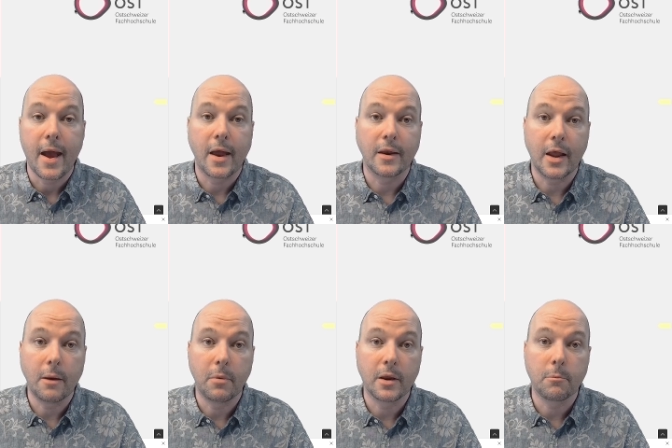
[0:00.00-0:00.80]

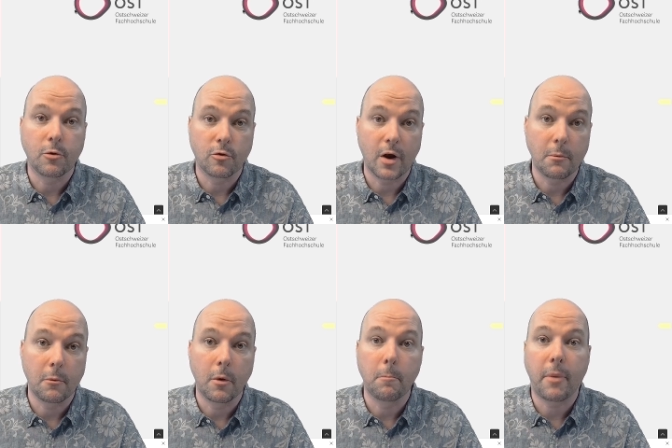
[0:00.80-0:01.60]
enabling
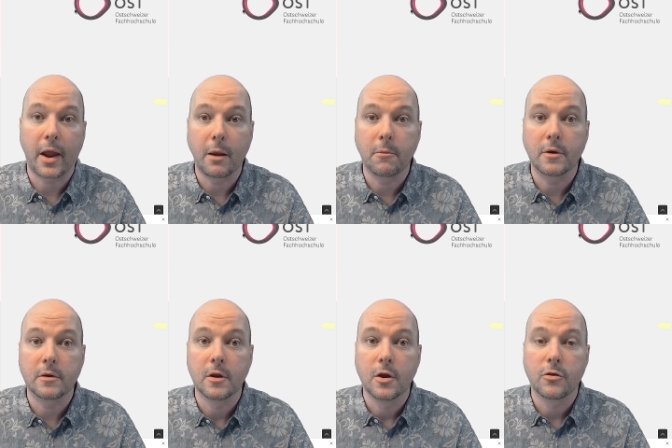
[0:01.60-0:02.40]
programmable
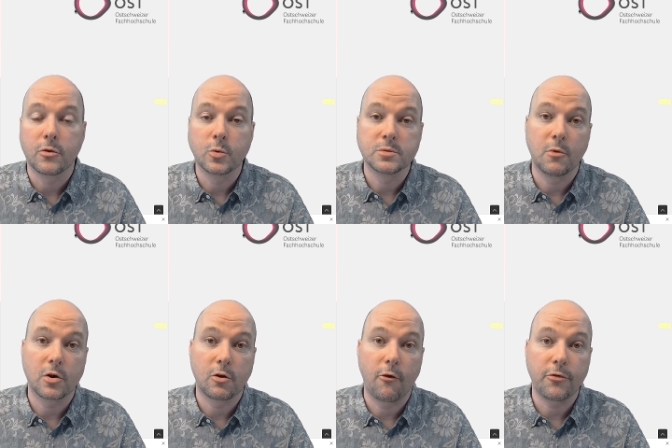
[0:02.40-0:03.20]
payment through
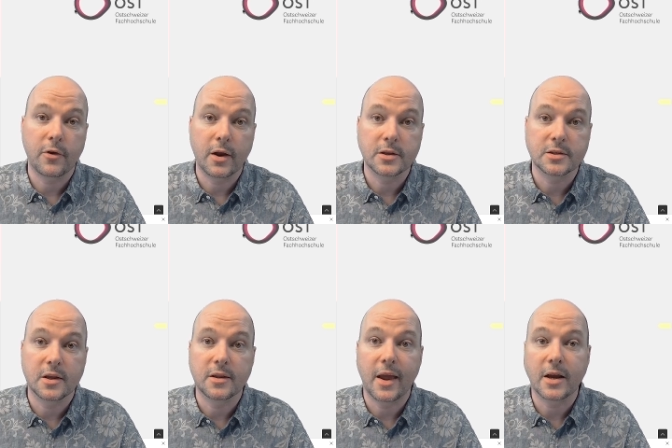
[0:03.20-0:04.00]
smart contracts
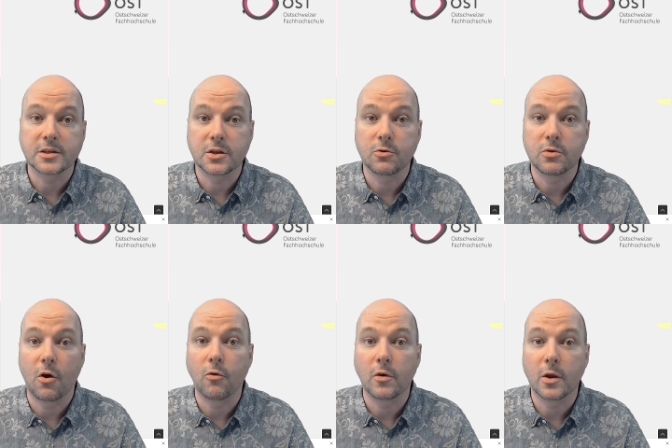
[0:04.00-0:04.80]
that execute
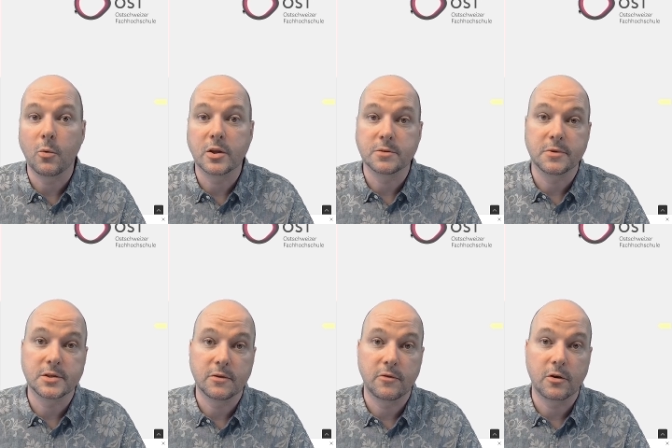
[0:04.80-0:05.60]
only when
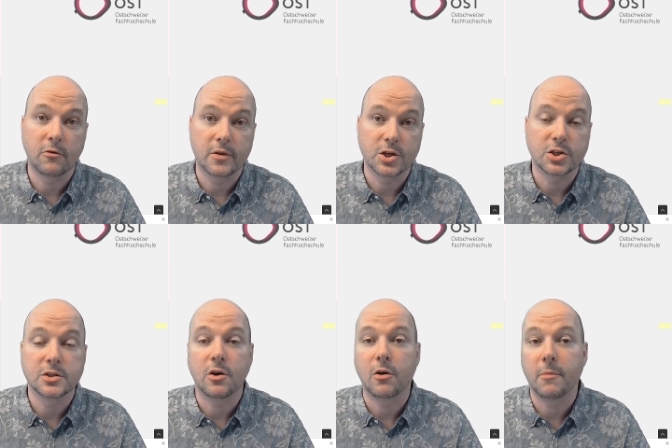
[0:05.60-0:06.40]
specific
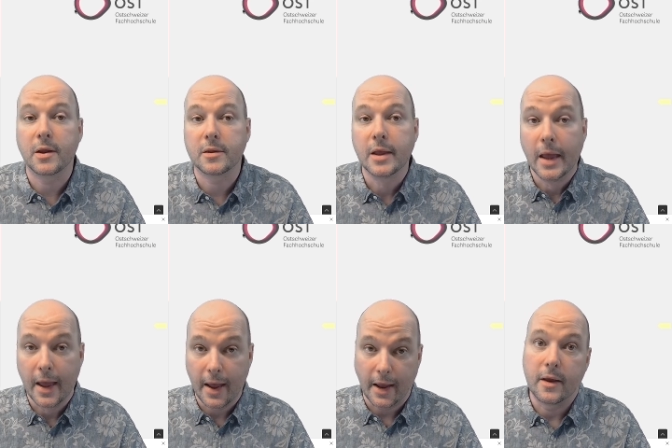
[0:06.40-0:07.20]
conditions are met.
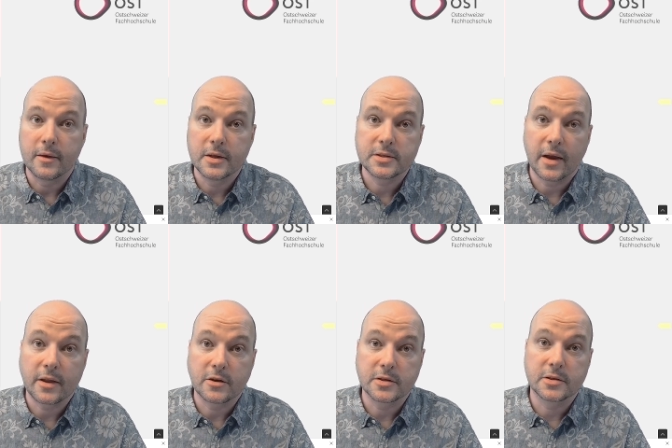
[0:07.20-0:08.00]
And this
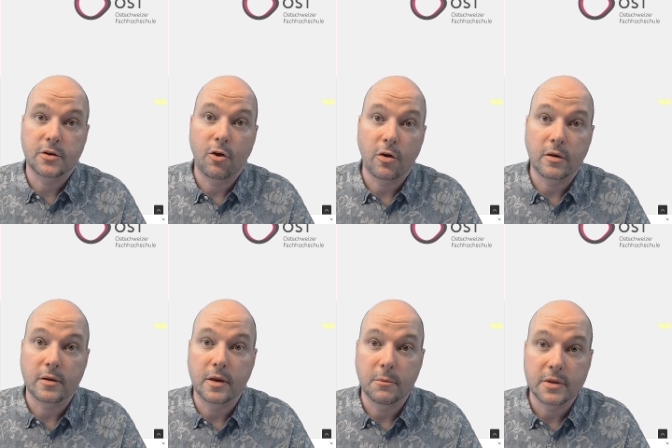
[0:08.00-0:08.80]
addresses
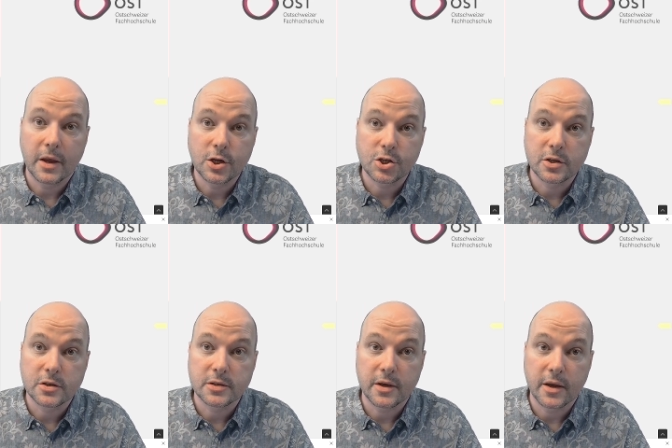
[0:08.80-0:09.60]
current
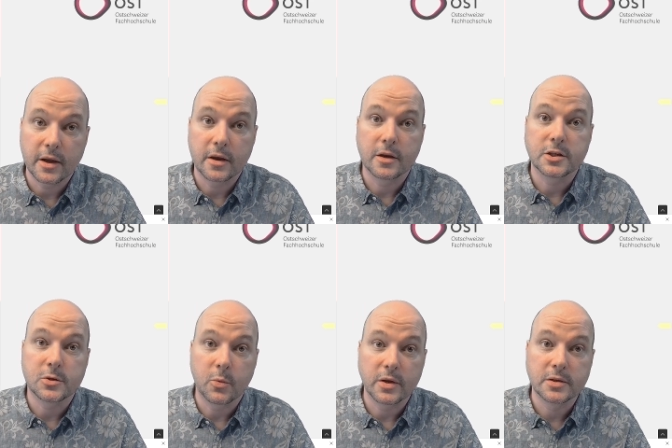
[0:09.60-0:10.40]
limitations in
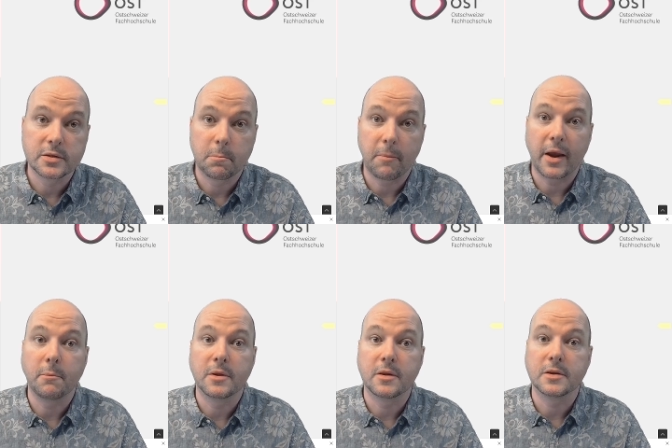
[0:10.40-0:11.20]
Swiss
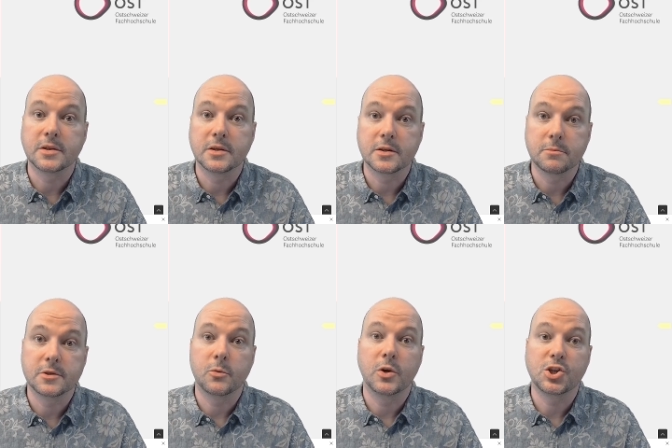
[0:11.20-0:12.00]
payment
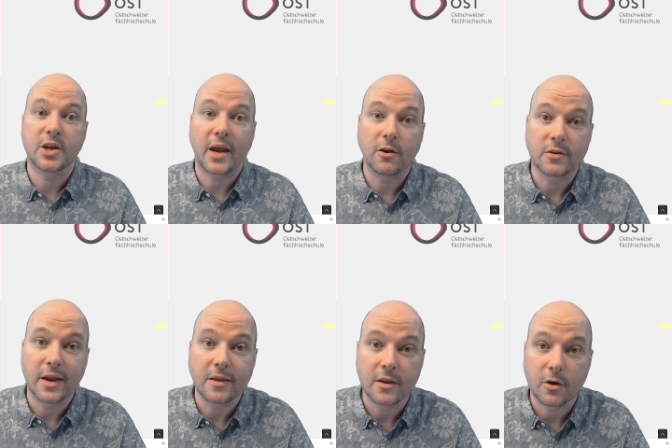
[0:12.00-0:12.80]
systems which cannot
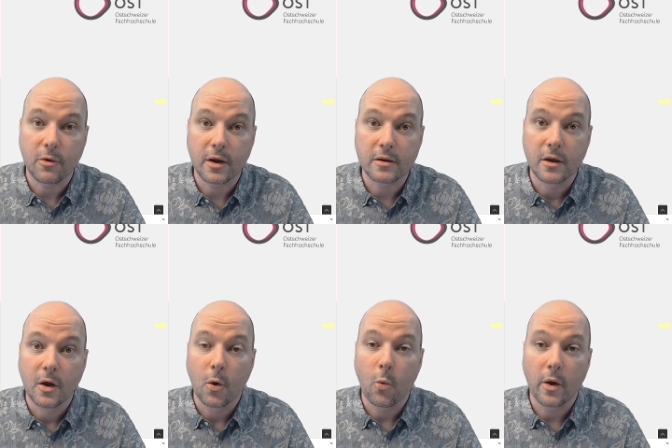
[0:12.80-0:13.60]
integrate
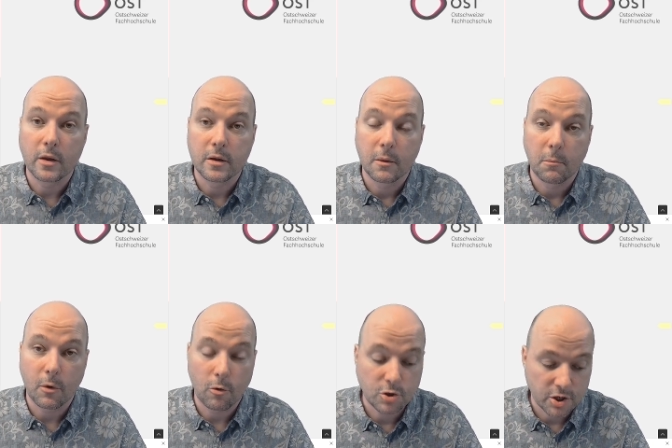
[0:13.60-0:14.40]
with
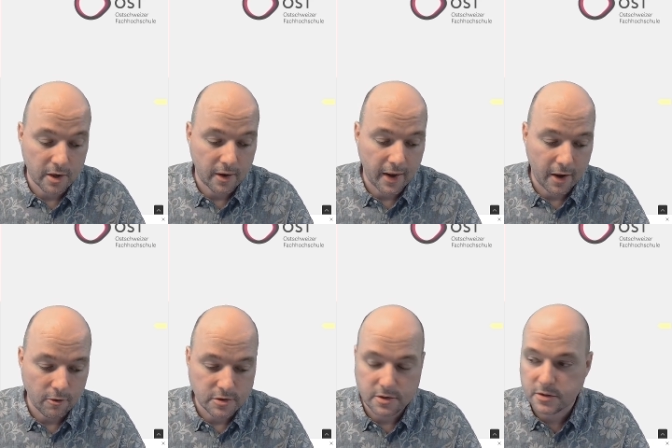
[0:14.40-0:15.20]
blockchain
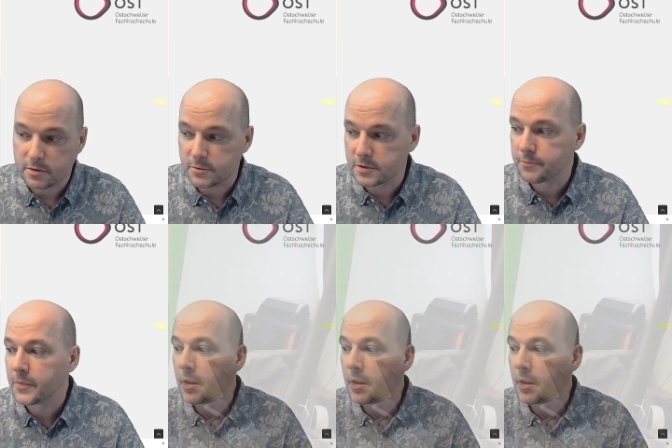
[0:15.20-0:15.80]
ecosystems.